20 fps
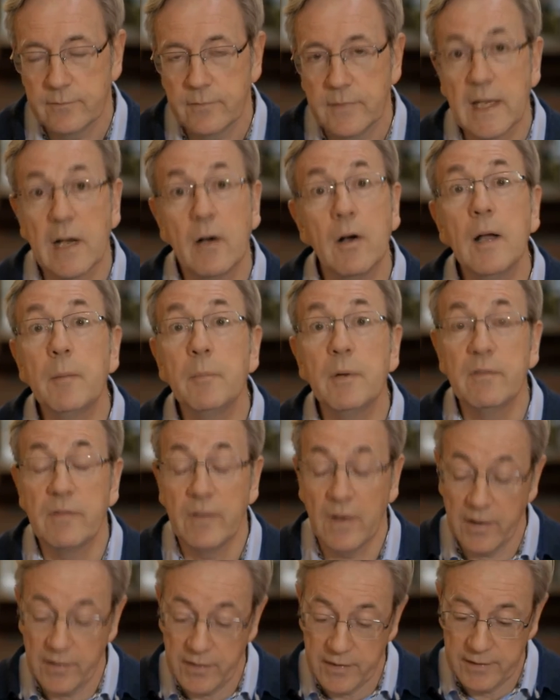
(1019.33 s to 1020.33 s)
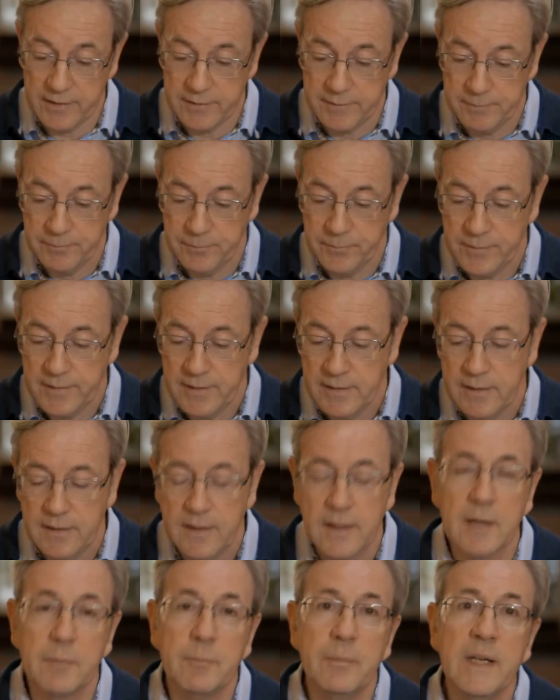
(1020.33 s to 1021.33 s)
Now, I'm a father,
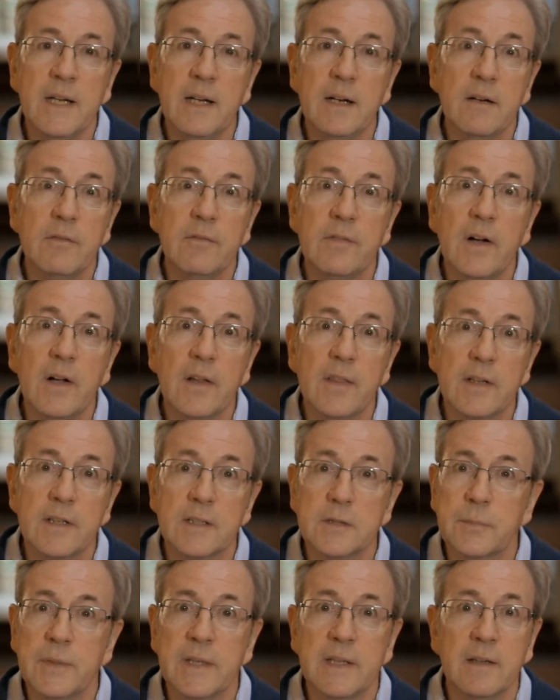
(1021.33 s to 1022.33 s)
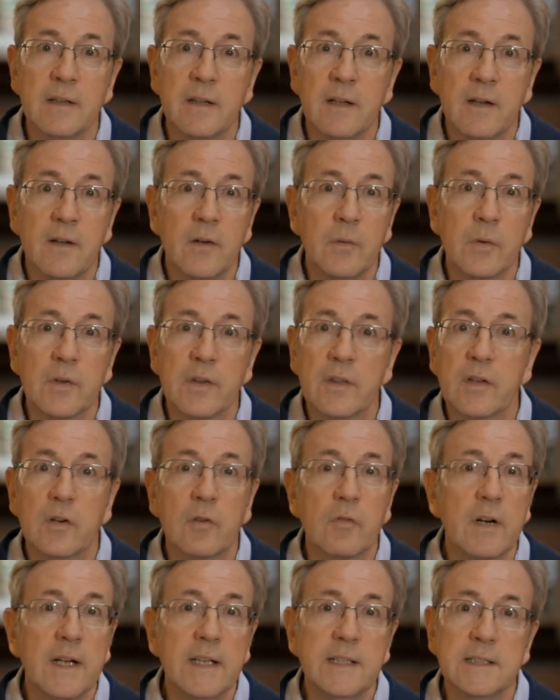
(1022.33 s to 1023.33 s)
and being a father has been one of the
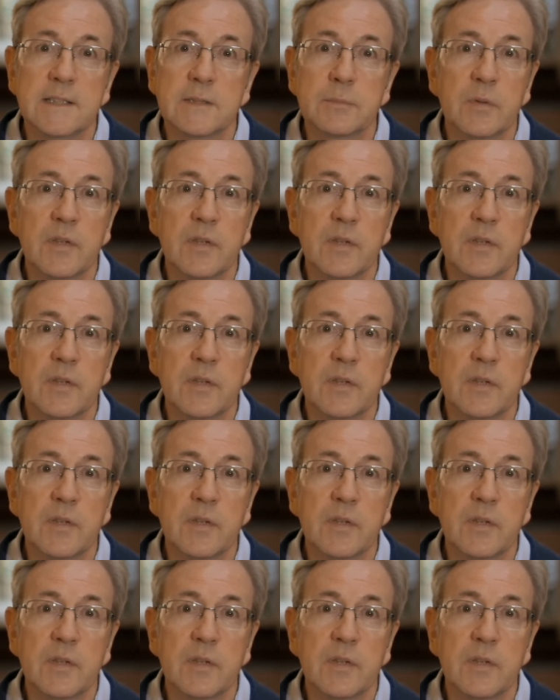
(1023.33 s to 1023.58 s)
greatest